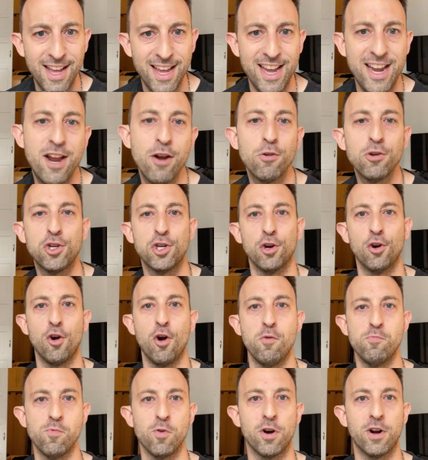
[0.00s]
Here's your
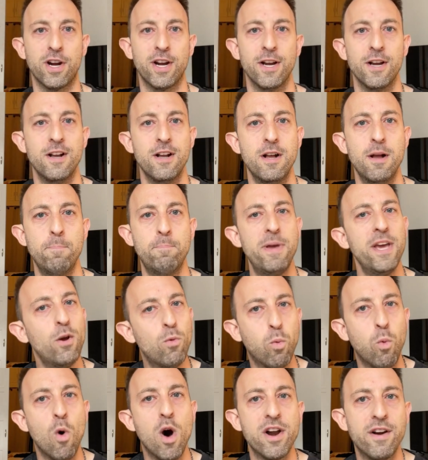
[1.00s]
homework.
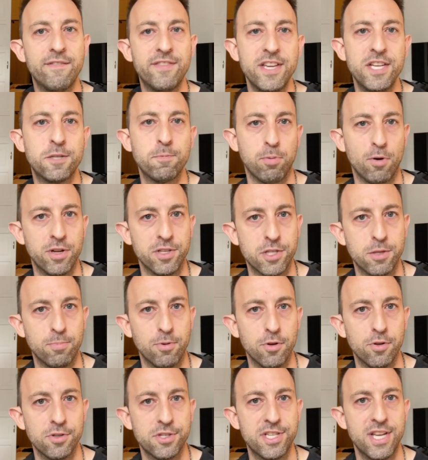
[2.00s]
Pick one of these
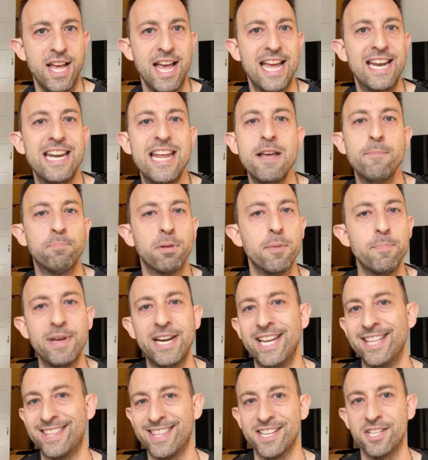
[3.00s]
principles and
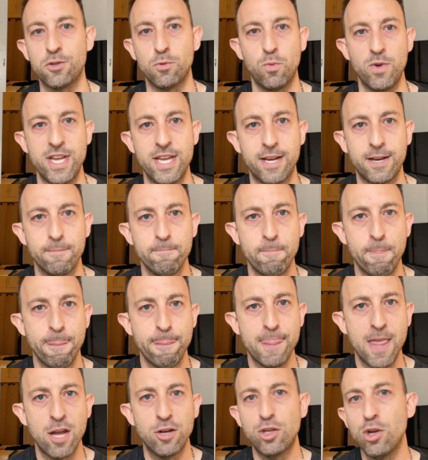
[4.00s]
implement it this week.
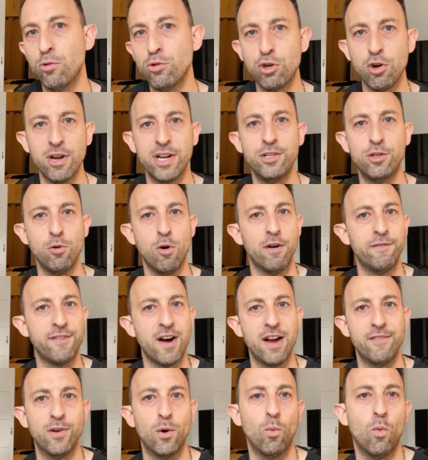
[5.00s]
Don't try and do all
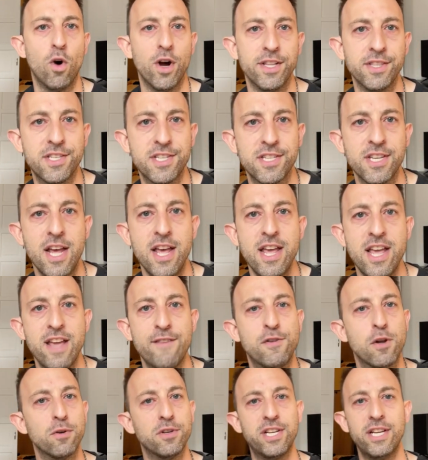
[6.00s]
5 at once.
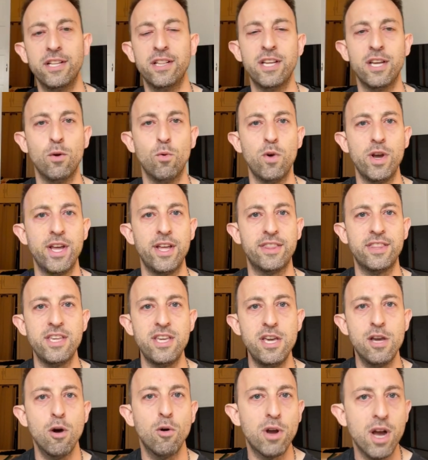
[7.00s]
If you're dealing with
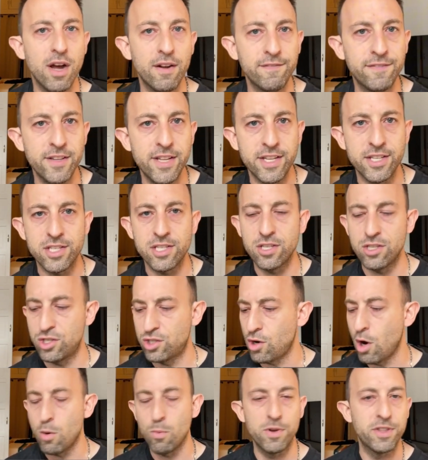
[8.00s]
ego conflicts,
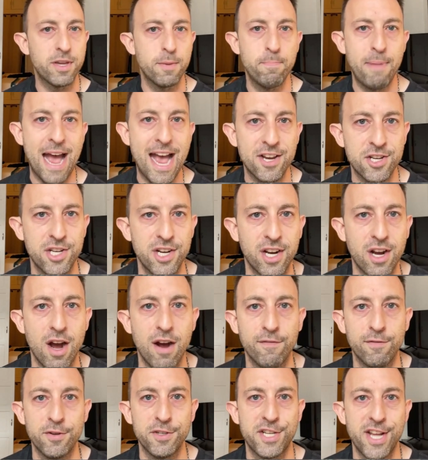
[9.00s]
start with compassionate
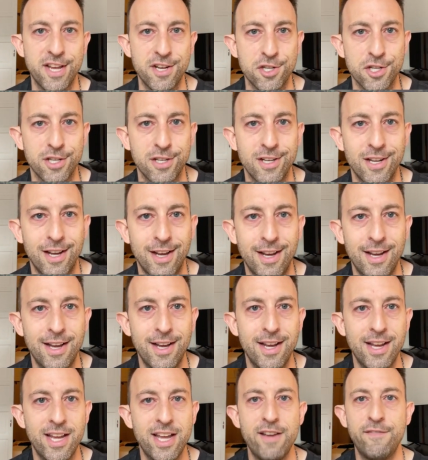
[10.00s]
confrontation.
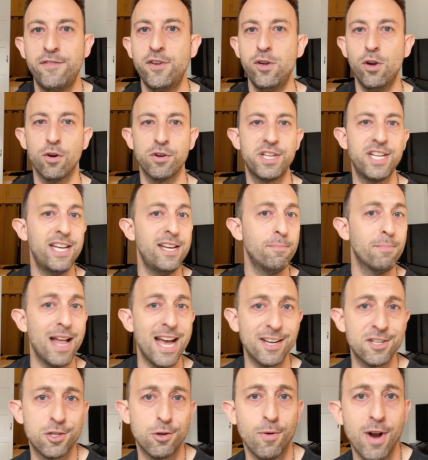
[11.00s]
If your team
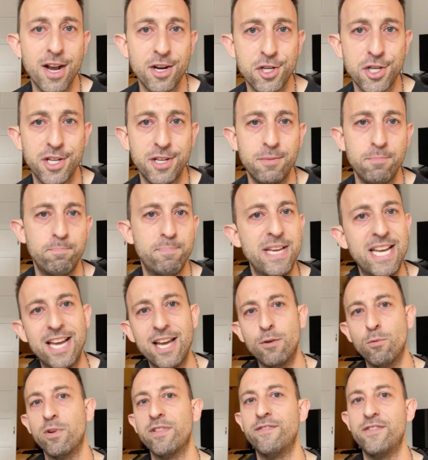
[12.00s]
lacks direction,
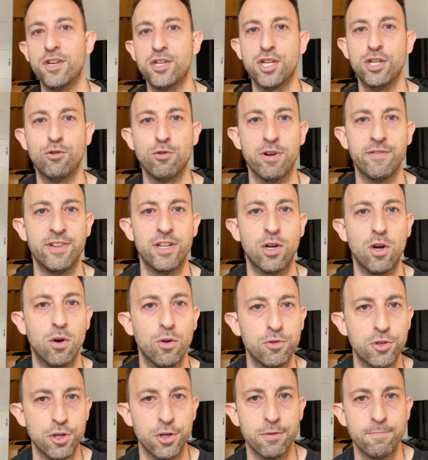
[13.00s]
begin with vision-driven
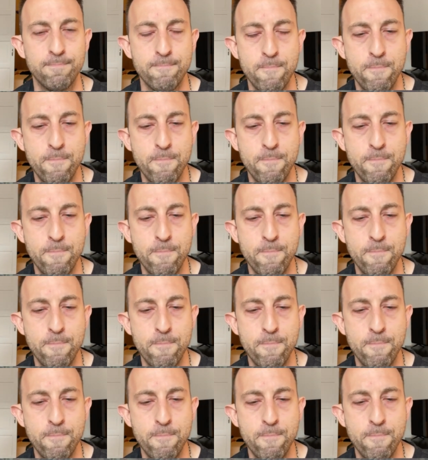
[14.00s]
culture.